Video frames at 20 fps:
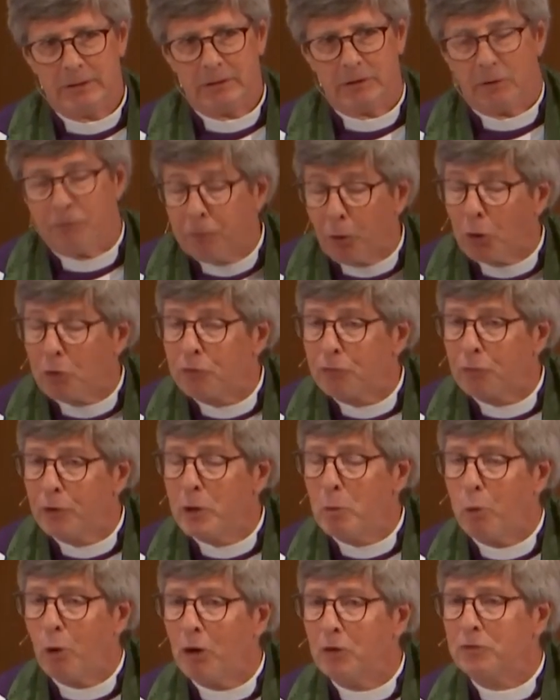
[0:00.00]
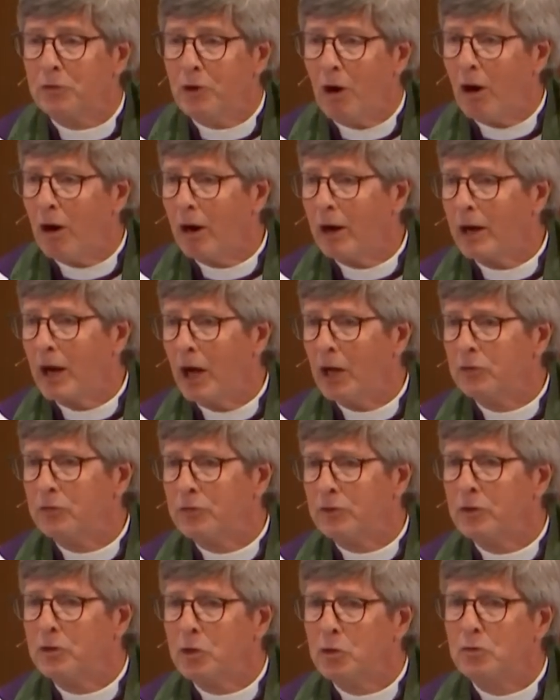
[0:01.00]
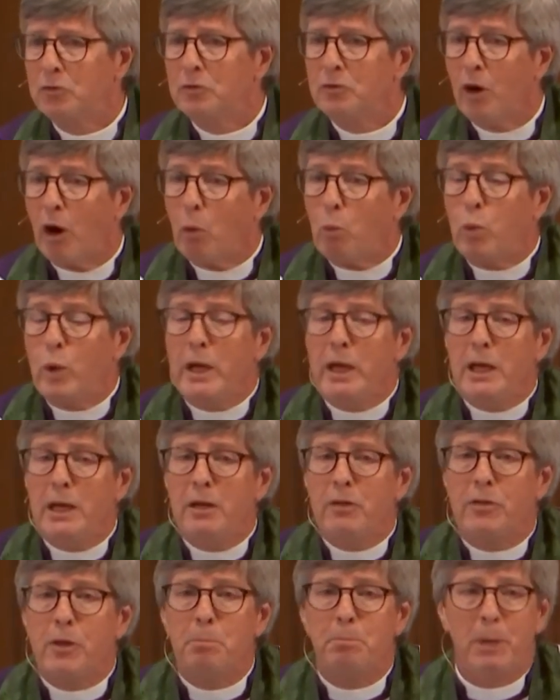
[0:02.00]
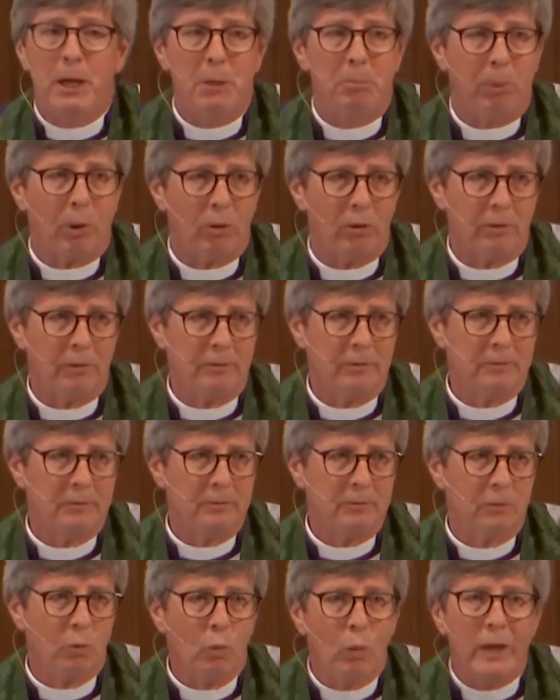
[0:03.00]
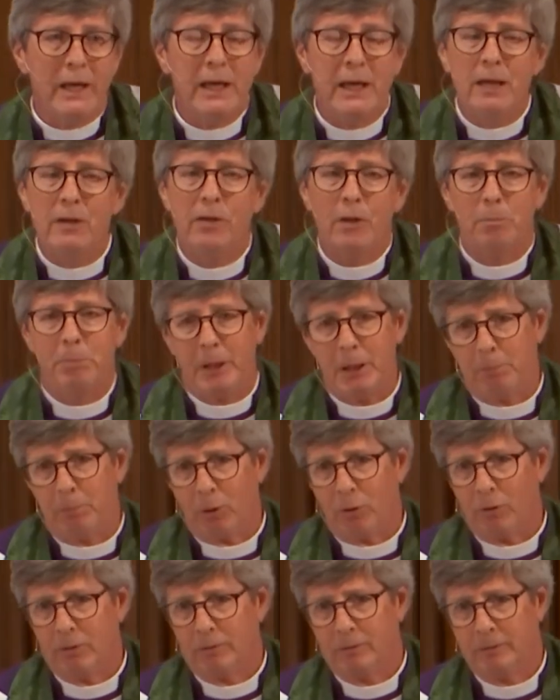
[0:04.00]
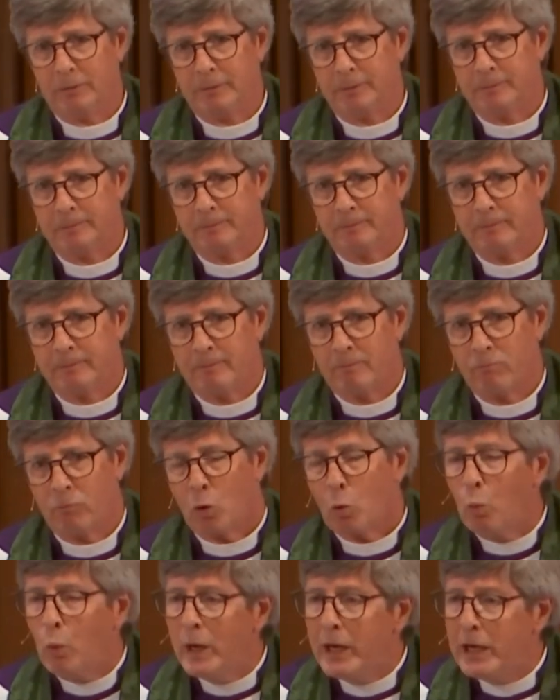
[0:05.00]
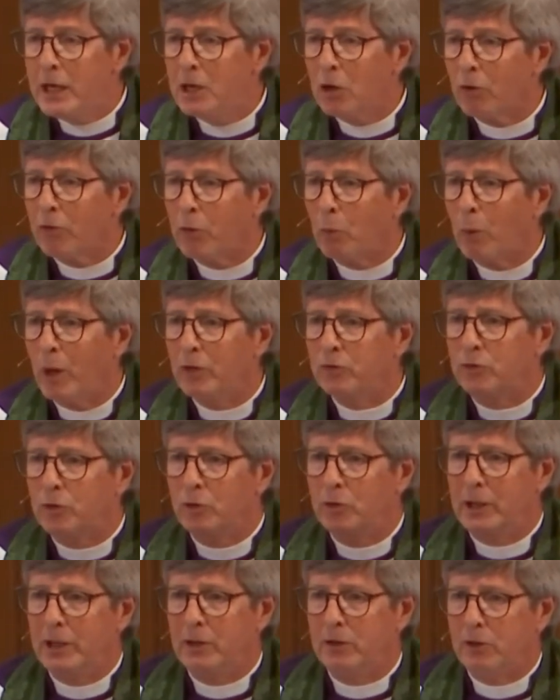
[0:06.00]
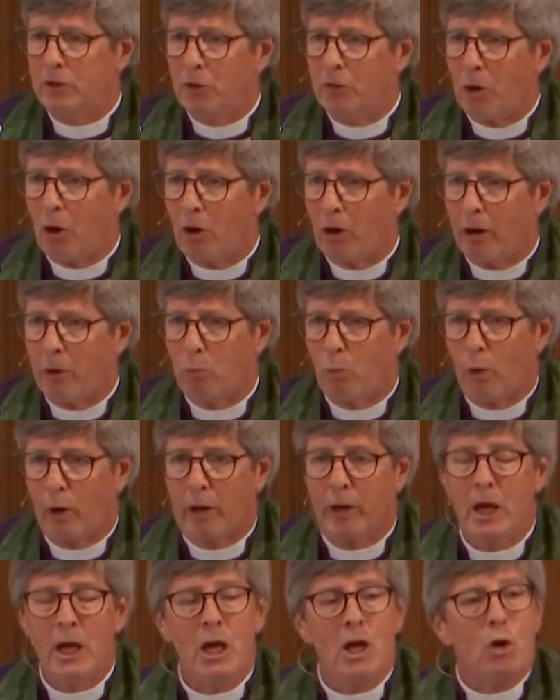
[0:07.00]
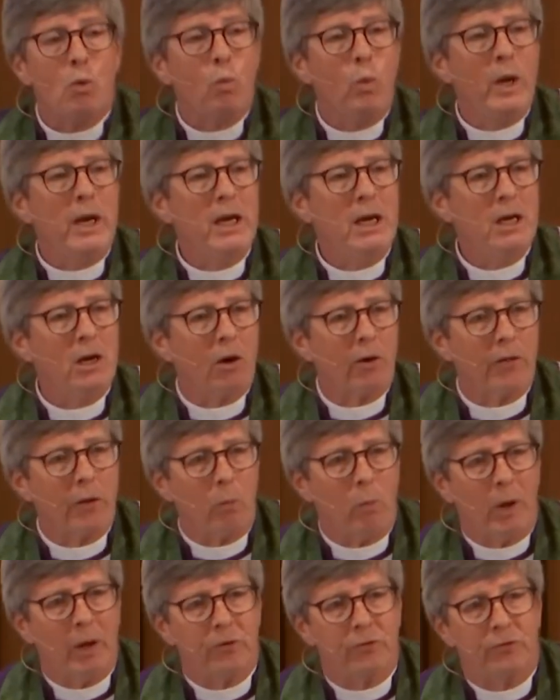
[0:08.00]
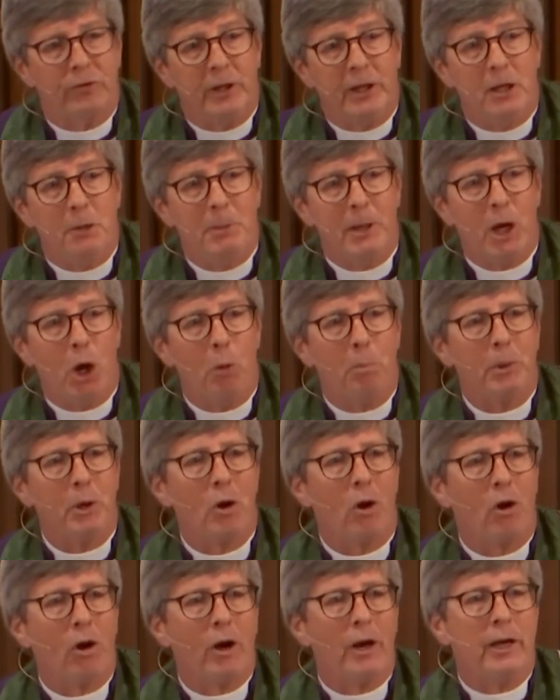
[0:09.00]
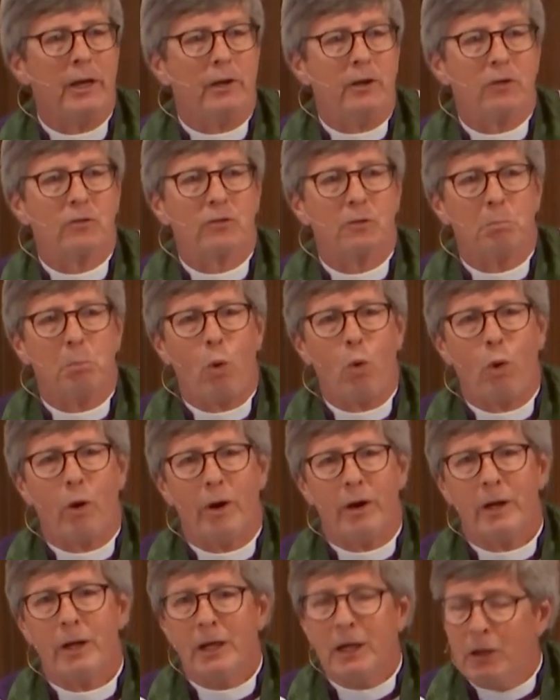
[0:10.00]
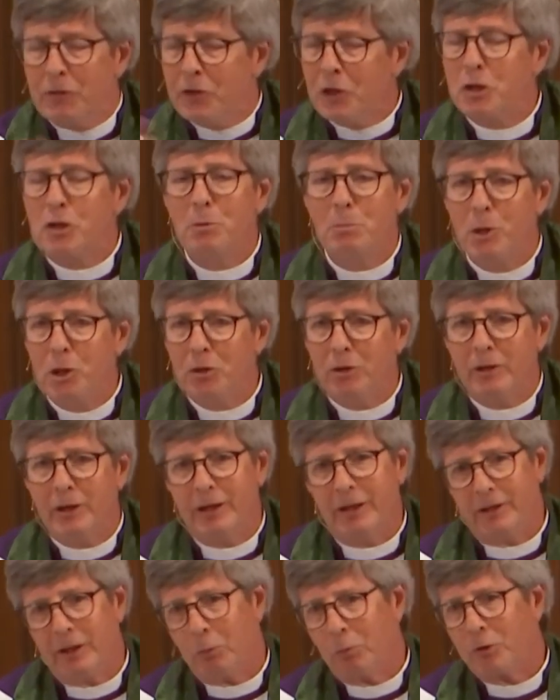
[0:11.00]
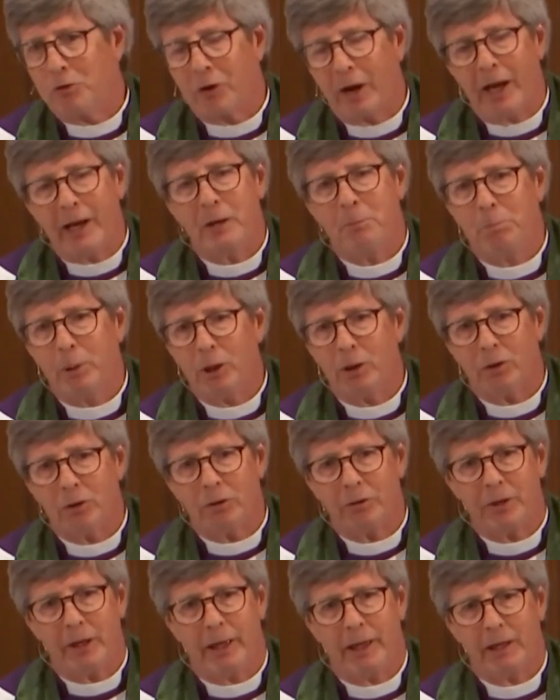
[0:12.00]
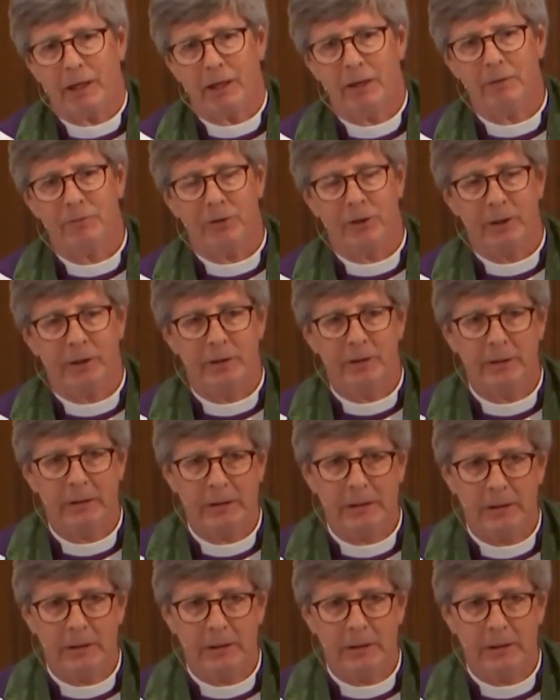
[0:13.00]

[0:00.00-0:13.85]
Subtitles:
The first three words in our Constitution are, we the people. We the people. We are the ones who need to do the heart work. We are the ones who need to be open-hearted to support the community that we're trying to build and live in.